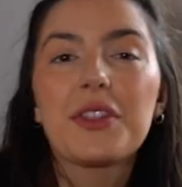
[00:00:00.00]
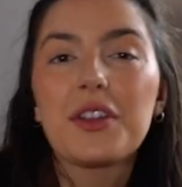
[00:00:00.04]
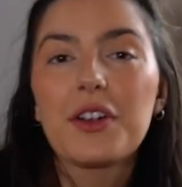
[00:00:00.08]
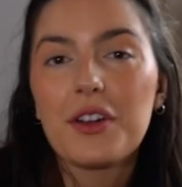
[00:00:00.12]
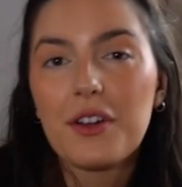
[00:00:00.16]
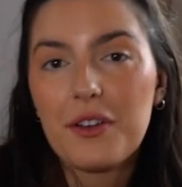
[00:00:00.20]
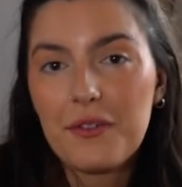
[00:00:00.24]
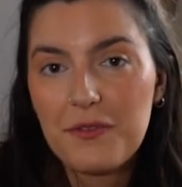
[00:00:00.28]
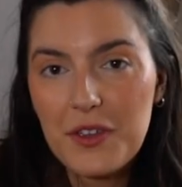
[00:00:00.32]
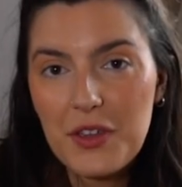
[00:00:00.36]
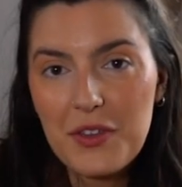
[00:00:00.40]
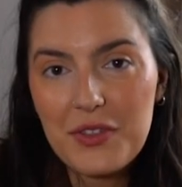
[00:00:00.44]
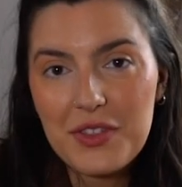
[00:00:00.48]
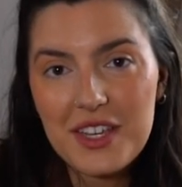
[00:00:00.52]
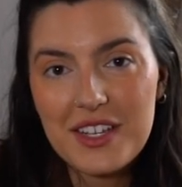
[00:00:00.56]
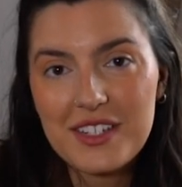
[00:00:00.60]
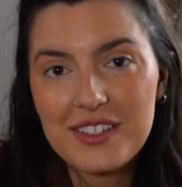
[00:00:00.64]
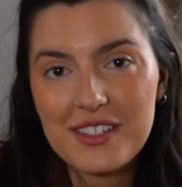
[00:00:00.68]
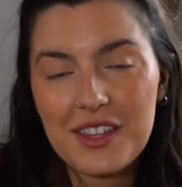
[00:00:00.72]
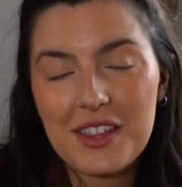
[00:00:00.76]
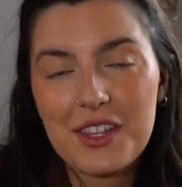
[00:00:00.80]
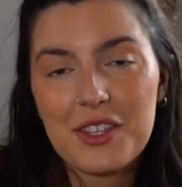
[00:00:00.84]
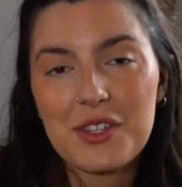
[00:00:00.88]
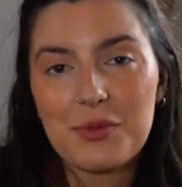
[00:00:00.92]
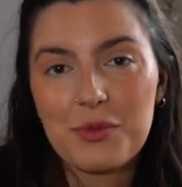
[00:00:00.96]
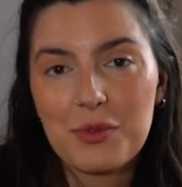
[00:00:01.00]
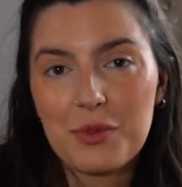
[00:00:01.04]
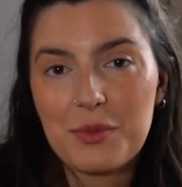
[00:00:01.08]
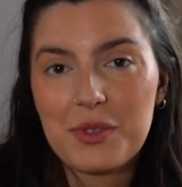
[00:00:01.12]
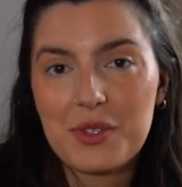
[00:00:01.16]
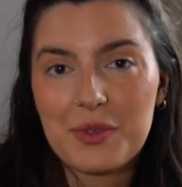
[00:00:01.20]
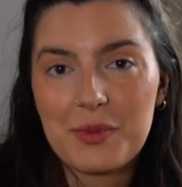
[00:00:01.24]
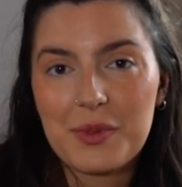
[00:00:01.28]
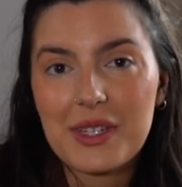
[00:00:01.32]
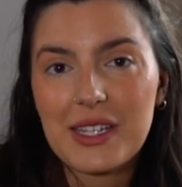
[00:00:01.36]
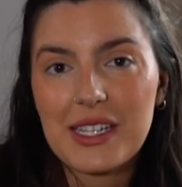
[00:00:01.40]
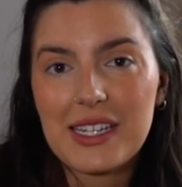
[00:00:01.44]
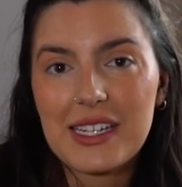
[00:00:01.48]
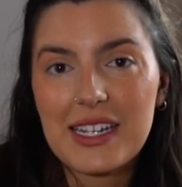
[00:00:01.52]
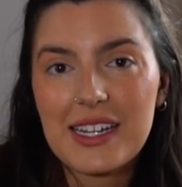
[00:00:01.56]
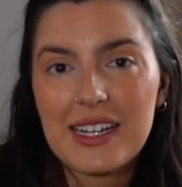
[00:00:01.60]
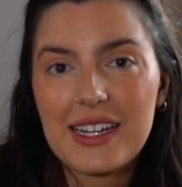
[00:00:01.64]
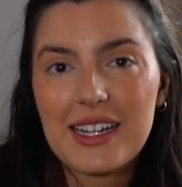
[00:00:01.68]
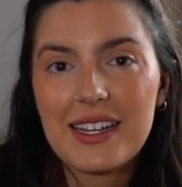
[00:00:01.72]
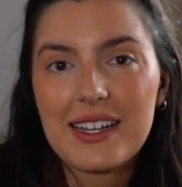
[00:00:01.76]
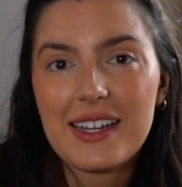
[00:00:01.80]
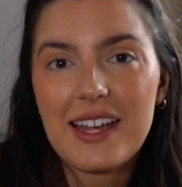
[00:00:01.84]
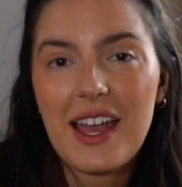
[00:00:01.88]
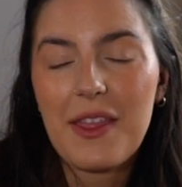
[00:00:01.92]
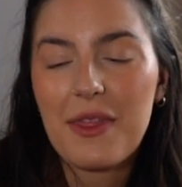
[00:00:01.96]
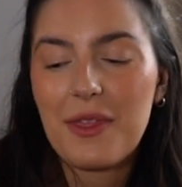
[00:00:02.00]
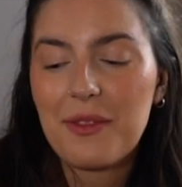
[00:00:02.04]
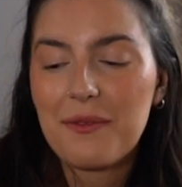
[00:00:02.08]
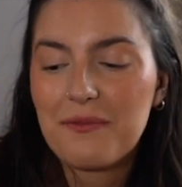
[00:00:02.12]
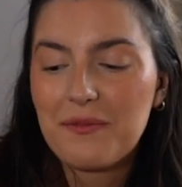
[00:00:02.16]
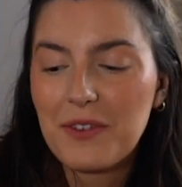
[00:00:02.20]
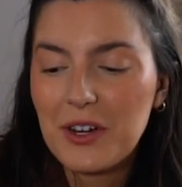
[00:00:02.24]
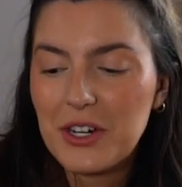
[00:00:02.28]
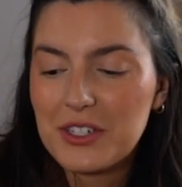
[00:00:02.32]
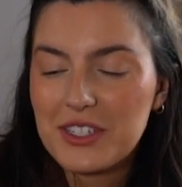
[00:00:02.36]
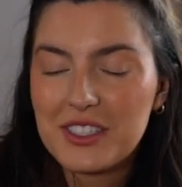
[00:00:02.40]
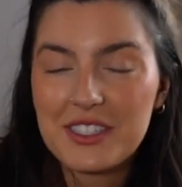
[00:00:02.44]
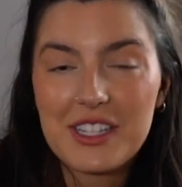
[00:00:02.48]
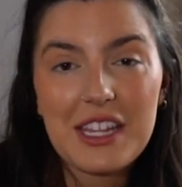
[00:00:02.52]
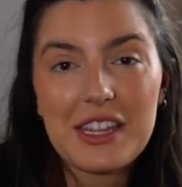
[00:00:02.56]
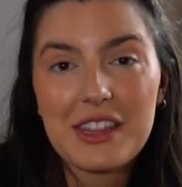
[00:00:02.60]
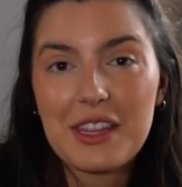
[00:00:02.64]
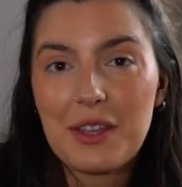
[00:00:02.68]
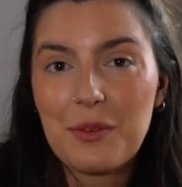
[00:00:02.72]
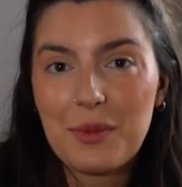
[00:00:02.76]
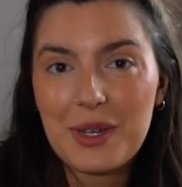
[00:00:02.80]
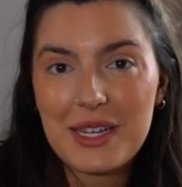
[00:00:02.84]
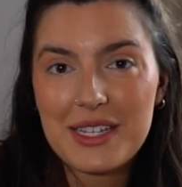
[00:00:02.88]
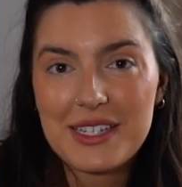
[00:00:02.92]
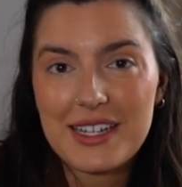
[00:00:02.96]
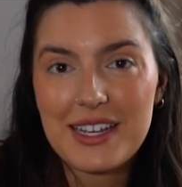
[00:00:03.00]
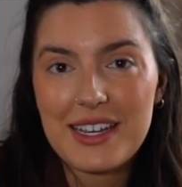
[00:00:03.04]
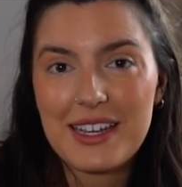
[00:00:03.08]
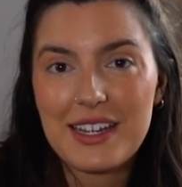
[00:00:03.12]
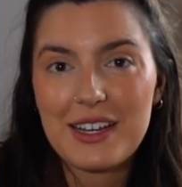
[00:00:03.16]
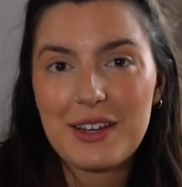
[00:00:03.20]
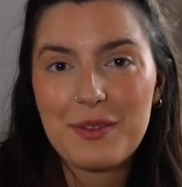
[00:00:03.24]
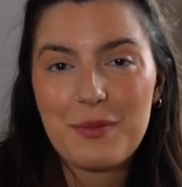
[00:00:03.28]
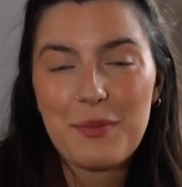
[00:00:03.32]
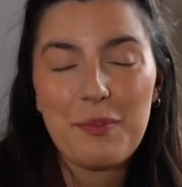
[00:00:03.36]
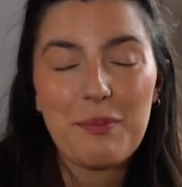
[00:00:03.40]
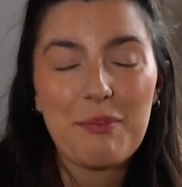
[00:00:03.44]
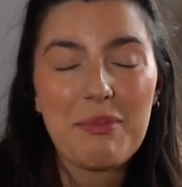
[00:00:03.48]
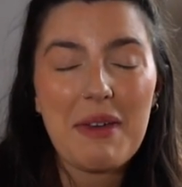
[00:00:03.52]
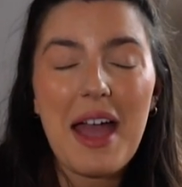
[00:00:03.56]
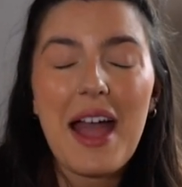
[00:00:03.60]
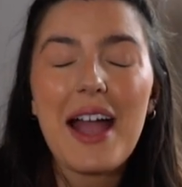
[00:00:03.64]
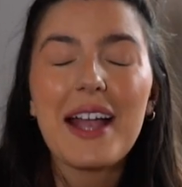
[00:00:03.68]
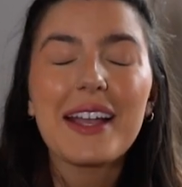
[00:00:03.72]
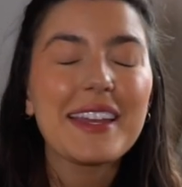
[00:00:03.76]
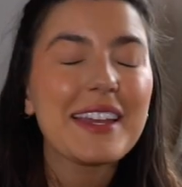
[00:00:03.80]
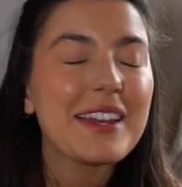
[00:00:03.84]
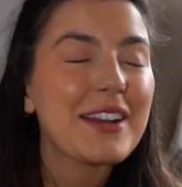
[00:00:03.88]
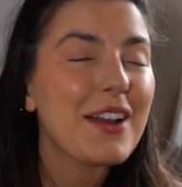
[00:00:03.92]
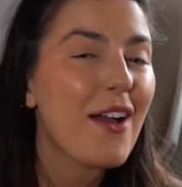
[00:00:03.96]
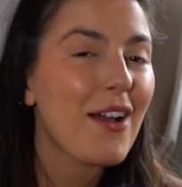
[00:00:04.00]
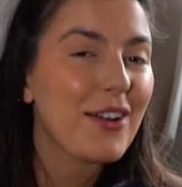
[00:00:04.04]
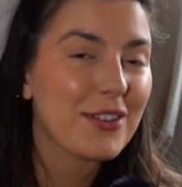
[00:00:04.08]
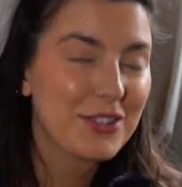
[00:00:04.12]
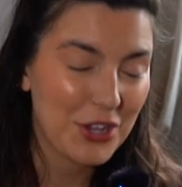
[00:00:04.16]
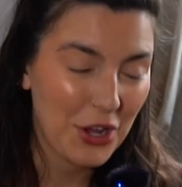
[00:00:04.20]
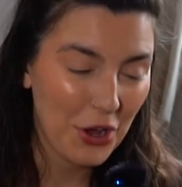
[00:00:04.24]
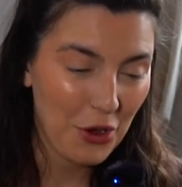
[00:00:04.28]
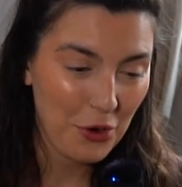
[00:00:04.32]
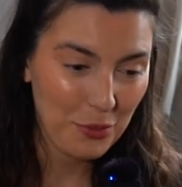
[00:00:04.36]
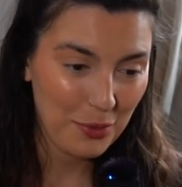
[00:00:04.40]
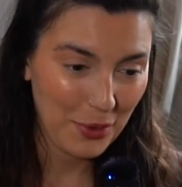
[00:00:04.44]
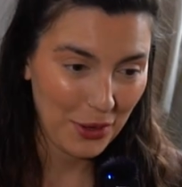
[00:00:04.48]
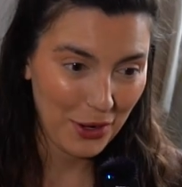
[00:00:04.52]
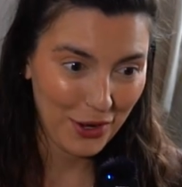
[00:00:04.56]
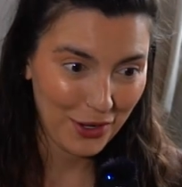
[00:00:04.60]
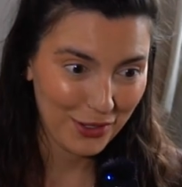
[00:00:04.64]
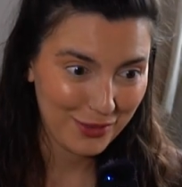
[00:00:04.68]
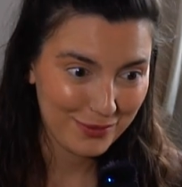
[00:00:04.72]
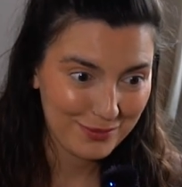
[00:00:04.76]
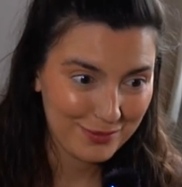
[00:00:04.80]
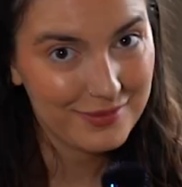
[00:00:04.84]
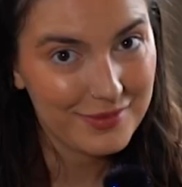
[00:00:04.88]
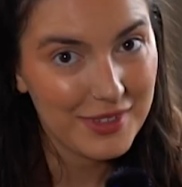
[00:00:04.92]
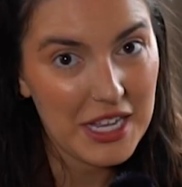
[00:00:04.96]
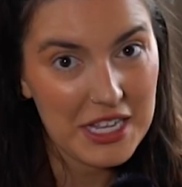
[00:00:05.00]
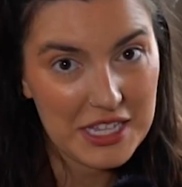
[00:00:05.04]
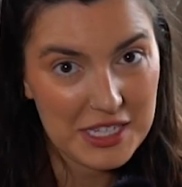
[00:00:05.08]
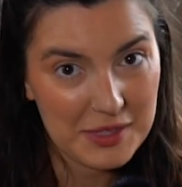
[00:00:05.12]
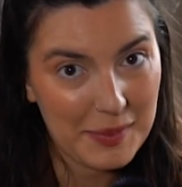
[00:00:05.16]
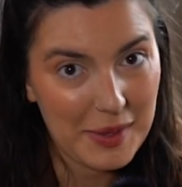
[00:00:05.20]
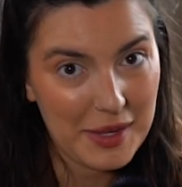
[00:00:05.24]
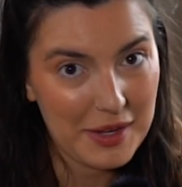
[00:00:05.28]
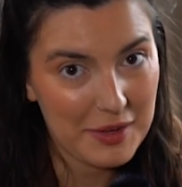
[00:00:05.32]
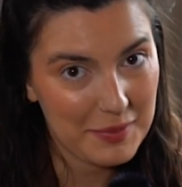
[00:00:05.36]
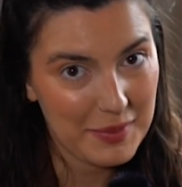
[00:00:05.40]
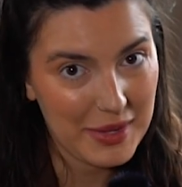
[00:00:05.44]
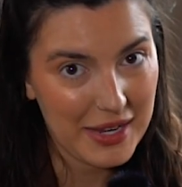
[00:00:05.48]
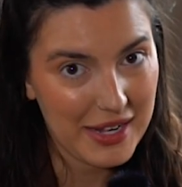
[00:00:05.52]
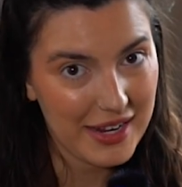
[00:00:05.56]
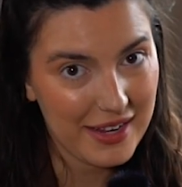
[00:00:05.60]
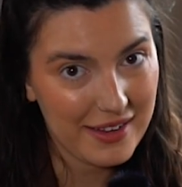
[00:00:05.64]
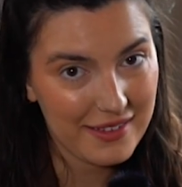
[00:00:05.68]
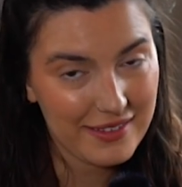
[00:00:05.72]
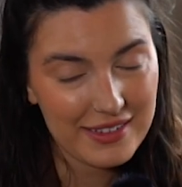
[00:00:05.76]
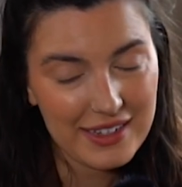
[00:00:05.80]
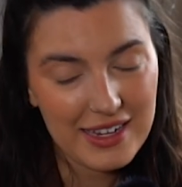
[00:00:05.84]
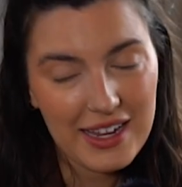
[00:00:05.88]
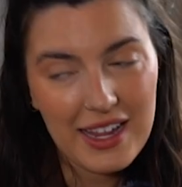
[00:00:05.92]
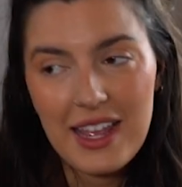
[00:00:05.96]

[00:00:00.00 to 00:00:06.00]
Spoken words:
there are a few things that this room has really needed, and the first thing that we did back in October, it's been a minute.